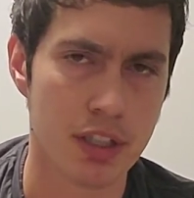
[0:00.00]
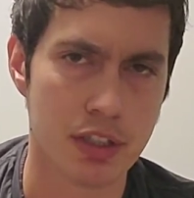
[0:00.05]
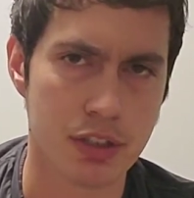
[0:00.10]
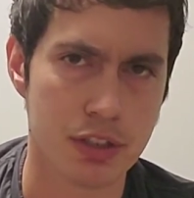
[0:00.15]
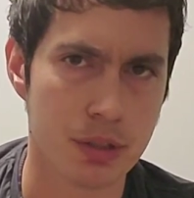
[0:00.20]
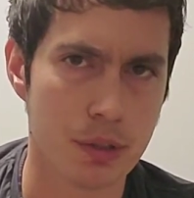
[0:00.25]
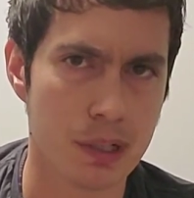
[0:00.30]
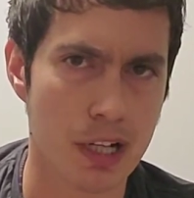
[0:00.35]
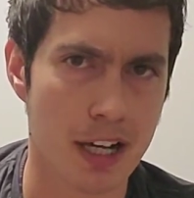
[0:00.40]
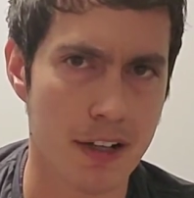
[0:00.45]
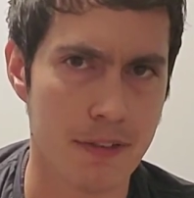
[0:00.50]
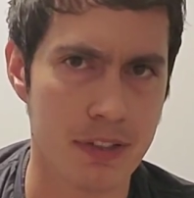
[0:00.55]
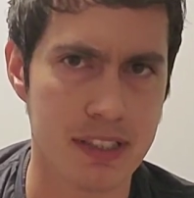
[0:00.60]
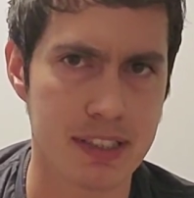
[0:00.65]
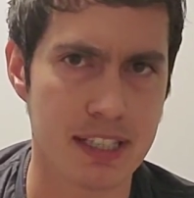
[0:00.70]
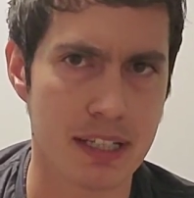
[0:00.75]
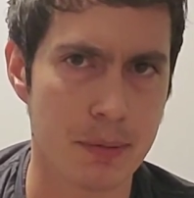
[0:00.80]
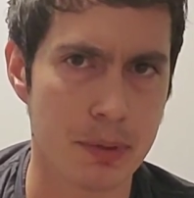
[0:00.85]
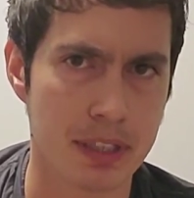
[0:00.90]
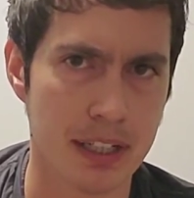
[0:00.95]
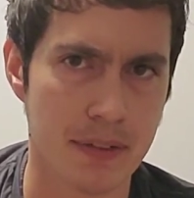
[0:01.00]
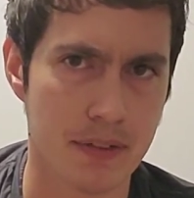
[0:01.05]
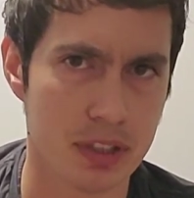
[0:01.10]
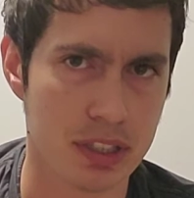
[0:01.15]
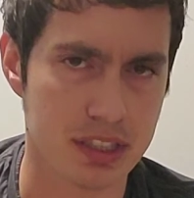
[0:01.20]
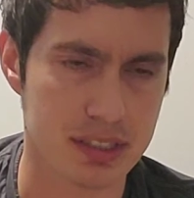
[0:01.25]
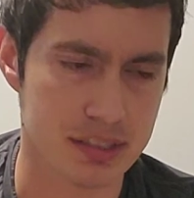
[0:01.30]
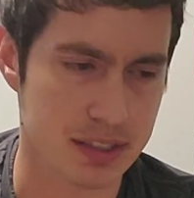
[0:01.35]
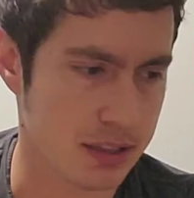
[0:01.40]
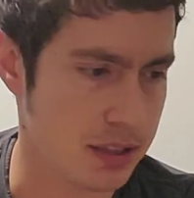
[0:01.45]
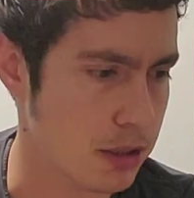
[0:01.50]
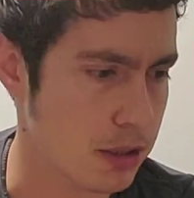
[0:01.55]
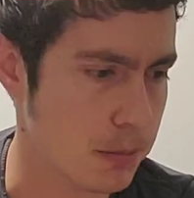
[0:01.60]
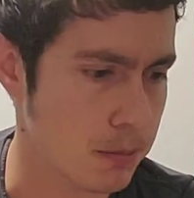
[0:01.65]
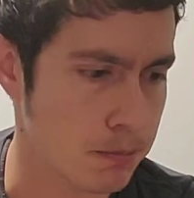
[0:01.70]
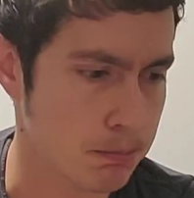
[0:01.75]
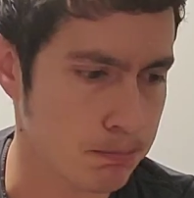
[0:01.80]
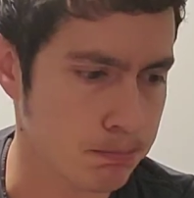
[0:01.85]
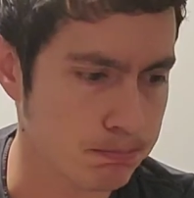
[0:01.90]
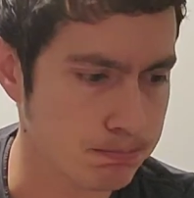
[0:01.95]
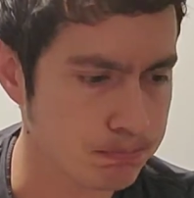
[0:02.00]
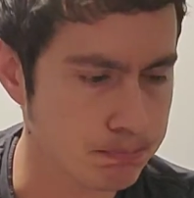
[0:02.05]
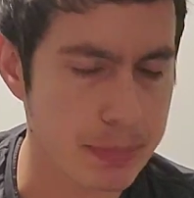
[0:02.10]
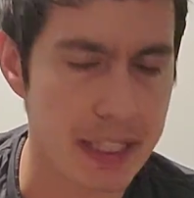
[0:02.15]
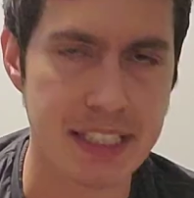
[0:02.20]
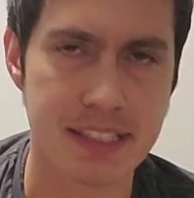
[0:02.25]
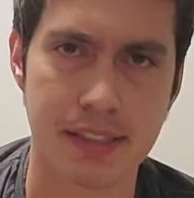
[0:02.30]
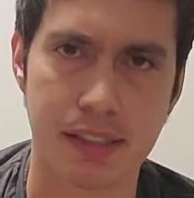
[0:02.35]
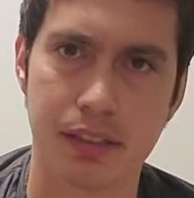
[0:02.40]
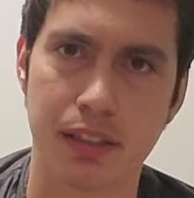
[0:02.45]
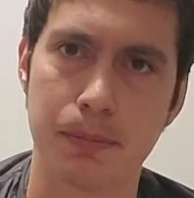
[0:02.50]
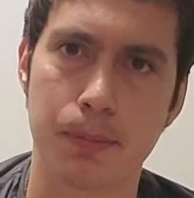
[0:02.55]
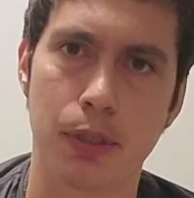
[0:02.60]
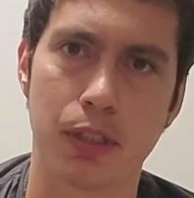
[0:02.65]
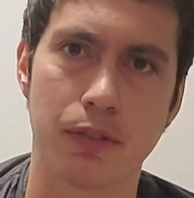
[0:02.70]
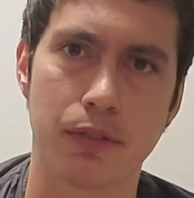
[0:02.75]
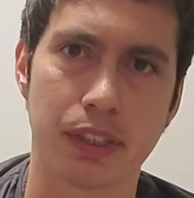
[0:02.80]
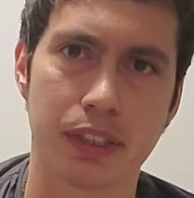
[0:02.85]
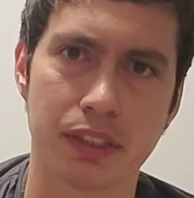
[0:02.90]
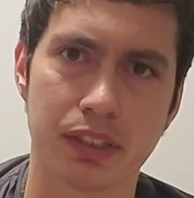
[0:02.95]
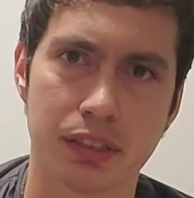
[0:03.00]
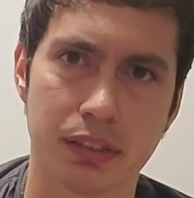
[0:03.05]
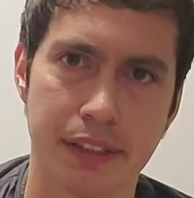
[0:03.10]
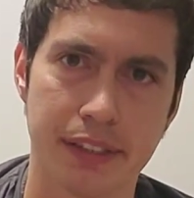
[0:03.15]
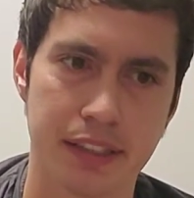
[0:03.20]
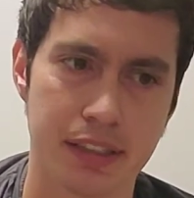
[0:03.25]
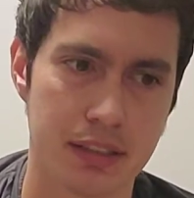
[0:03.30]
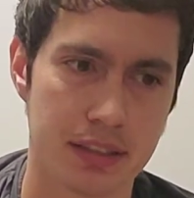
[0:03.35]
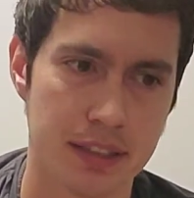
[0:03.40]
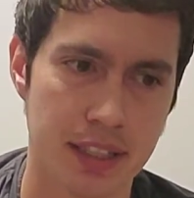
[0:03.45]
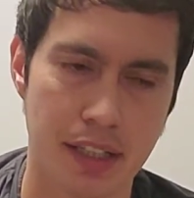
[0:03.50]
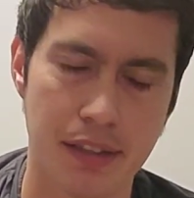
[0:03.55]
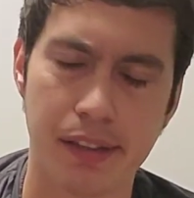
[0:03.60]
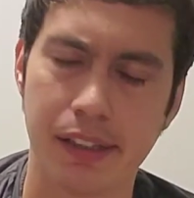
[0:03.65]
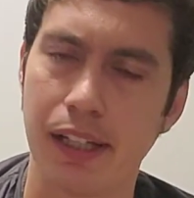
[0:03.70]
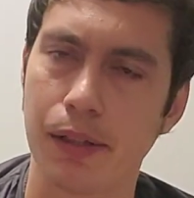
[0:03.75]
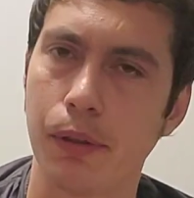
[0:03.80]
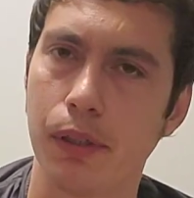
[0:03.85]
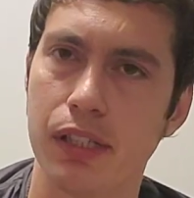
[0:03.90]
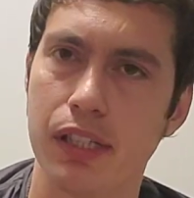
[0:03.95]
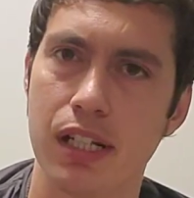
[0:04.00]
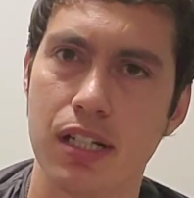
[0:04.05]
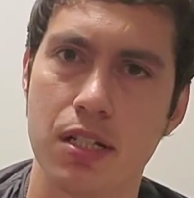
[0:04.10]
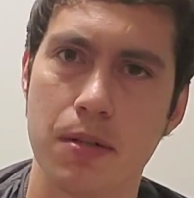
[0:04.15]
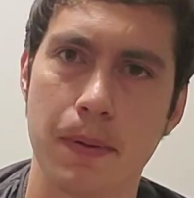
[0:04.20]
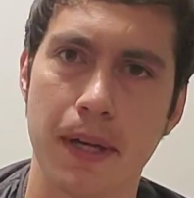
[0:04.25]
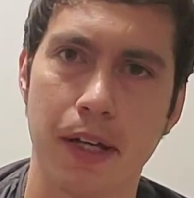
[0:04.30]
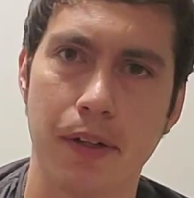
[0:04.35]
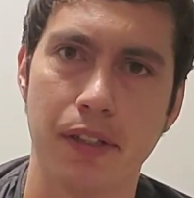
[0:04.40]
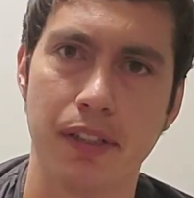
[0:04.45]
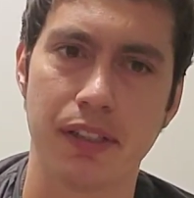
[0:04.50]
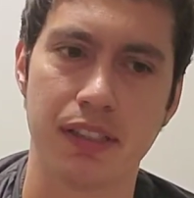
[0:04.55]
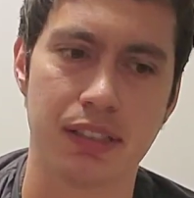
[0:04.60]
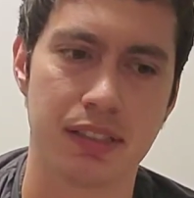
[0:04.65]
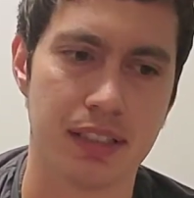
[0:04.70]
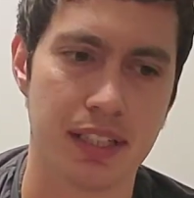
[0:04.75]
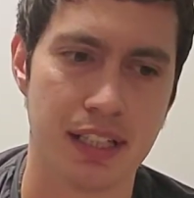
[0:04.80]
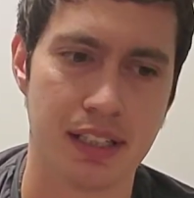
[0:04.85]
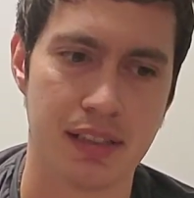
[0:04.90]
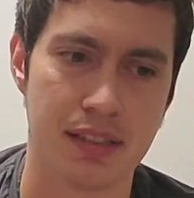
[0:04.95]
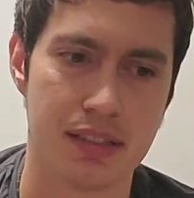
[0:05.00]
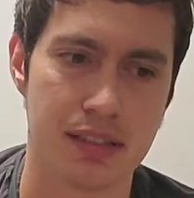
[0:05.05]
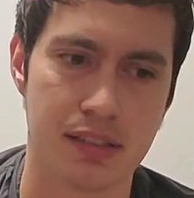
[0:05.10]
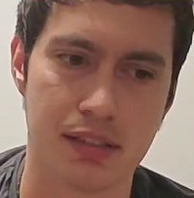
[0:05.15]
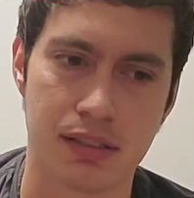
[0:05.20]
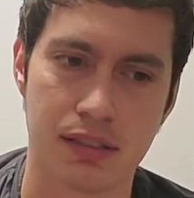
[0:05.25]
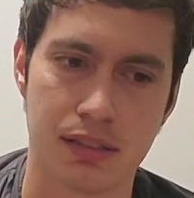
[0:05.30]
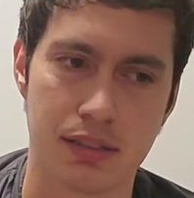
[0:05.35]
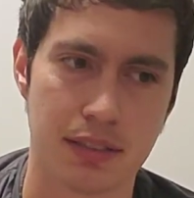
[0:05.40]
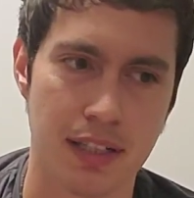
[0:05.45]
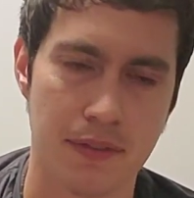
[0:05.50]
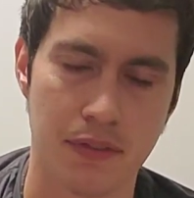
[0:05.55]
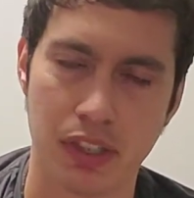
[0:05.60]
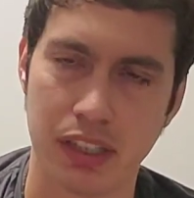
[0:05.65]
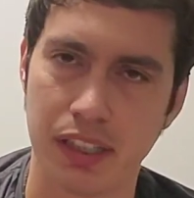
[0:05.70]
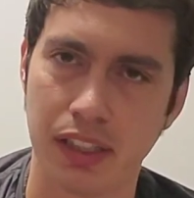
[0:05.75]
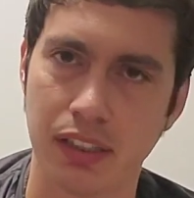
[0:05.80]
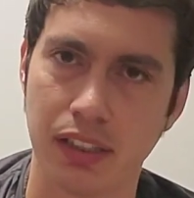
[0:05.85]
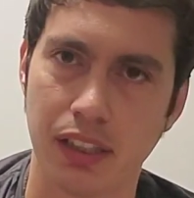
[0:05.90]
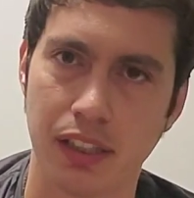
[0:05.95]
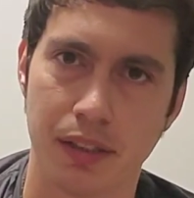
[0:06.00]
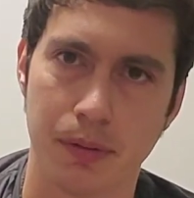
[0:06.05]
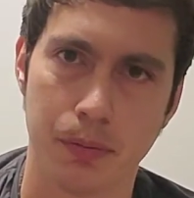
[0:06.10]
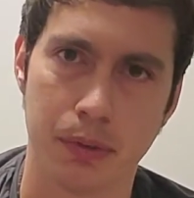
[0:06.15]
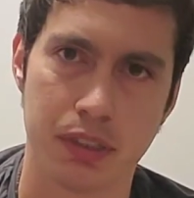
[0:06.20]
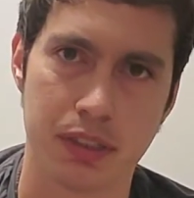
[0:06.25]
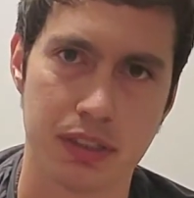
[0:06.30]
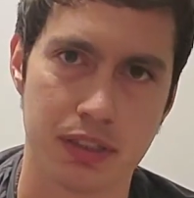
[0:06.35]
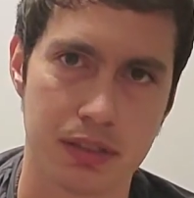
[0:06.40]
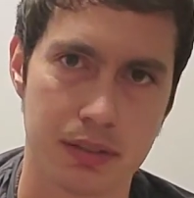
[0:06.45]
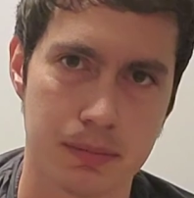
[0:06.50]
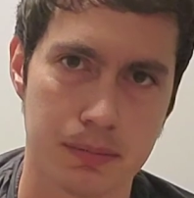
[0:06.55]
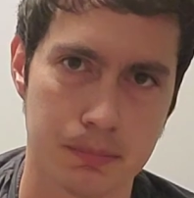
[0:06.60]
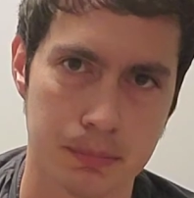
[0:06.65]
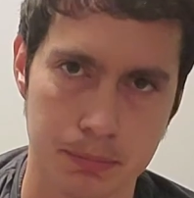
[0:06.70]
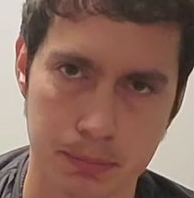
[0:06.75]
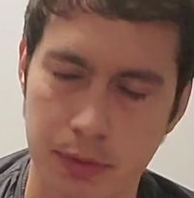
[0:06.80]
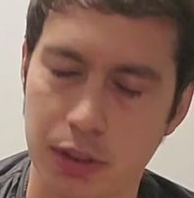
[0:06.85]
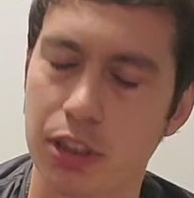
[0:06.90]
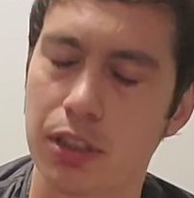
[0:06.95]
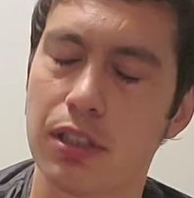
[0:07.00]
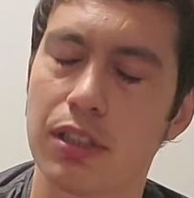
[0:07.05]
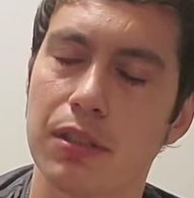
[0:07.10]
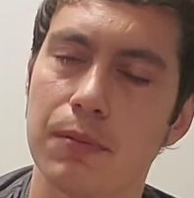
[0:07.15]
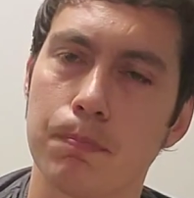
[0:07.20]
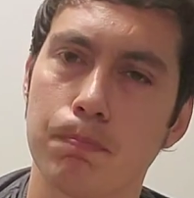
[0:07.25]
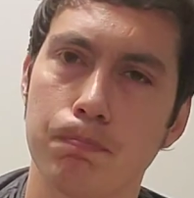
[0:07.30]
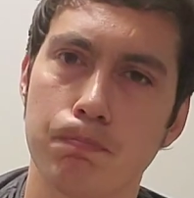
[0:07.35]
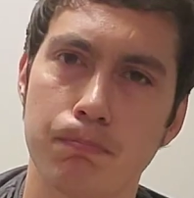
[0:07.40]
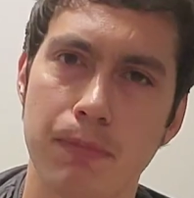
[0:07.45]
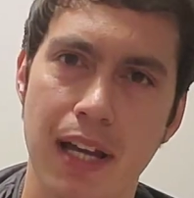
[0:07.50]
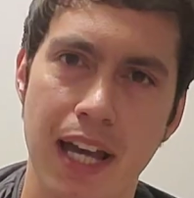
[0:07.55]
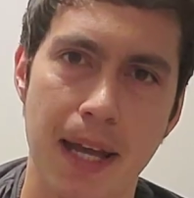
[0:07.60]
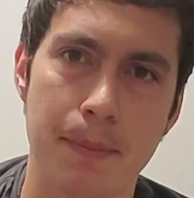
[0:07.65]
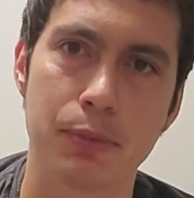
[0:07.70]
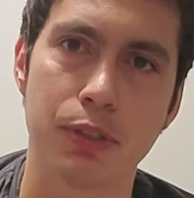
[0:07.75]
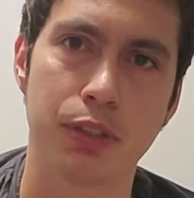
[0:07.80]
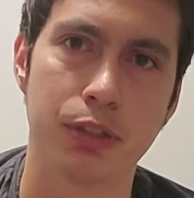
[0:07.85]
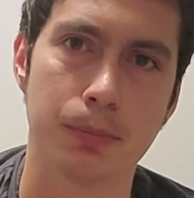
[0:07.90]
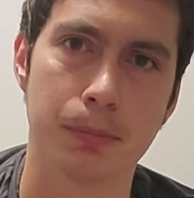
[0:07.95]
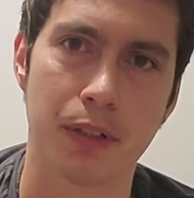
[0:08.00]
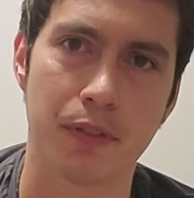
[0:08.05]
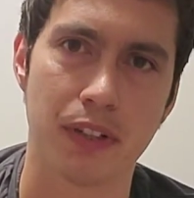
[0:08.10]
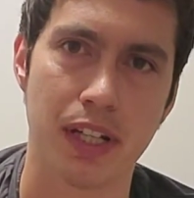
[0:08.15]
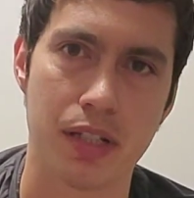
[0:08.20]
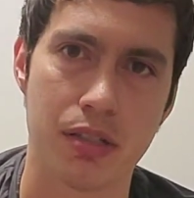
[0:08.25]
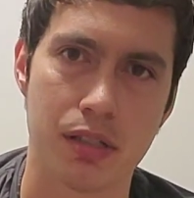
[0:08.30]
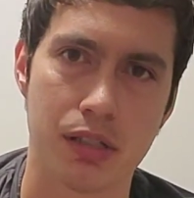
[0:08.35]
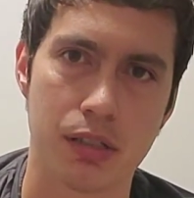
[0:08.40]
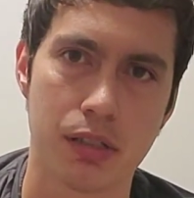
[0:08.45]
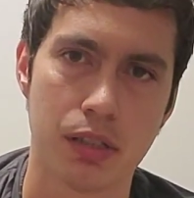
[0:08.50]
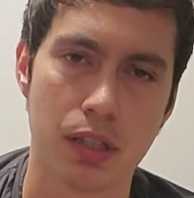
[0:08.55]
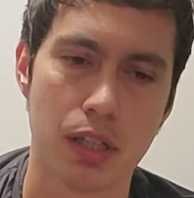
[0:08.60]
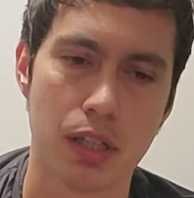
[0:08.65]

two coffees I would ever consider basically perfect. Like, nothing I would change about it. Tastes, everything done was to the absolute perfection.